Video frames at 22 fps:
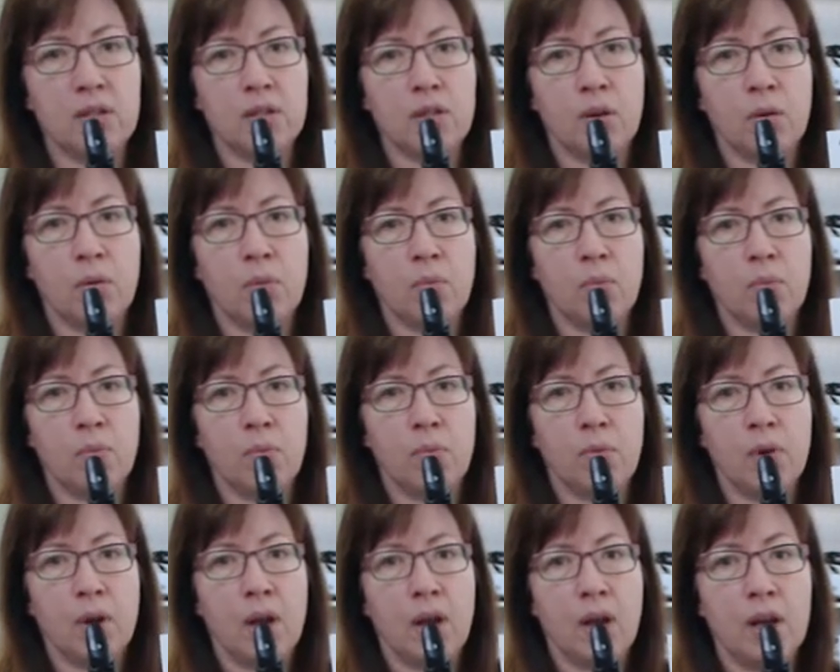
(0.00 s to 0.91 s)
So
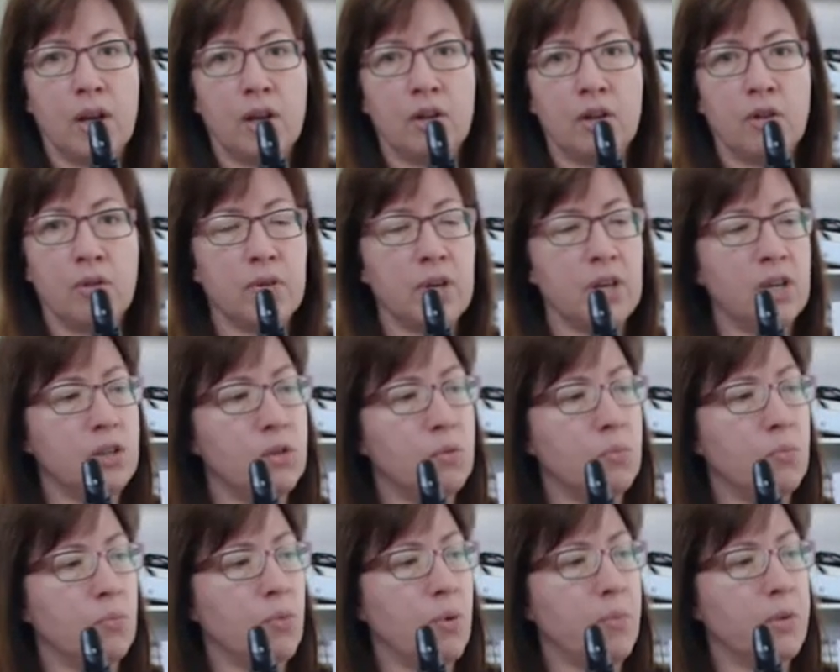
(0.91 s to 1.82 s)
you don't need to,
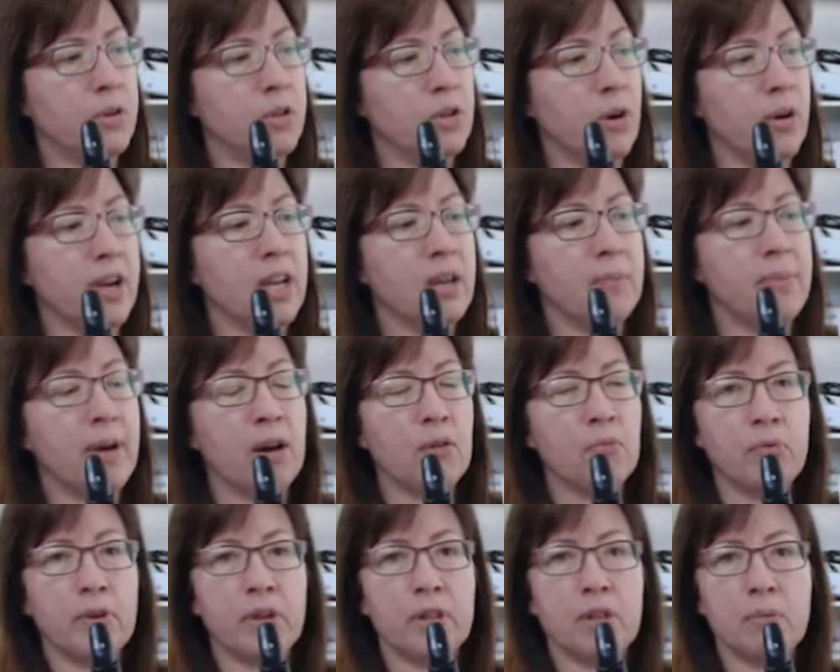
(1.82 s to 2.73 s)
when we're talking
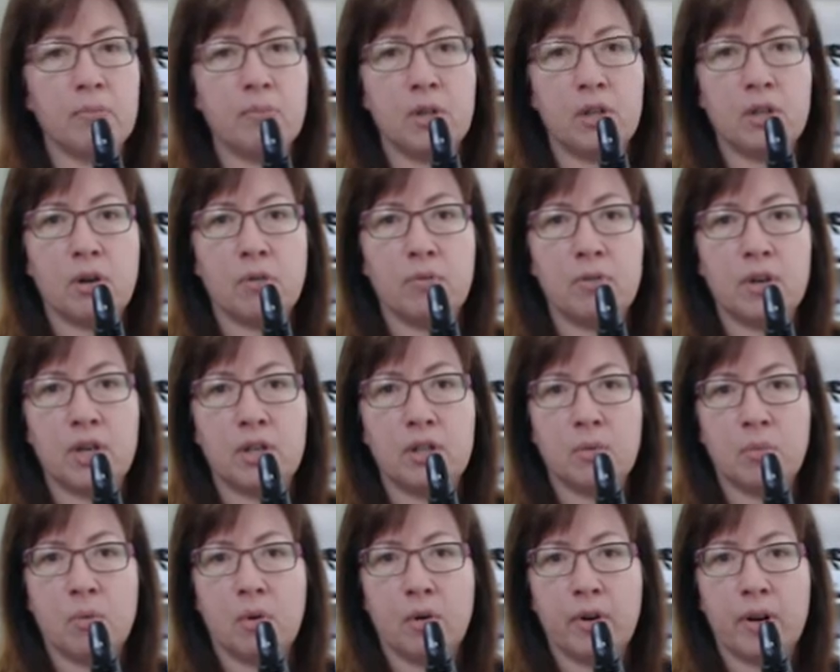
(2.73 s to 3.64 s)
about rhythm, you don't need
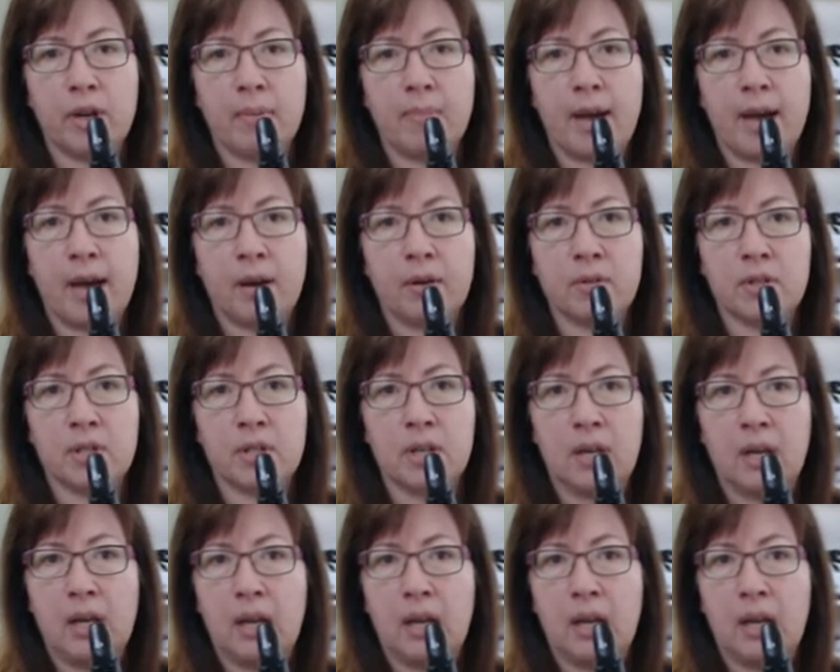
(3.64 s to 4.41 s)
to worry about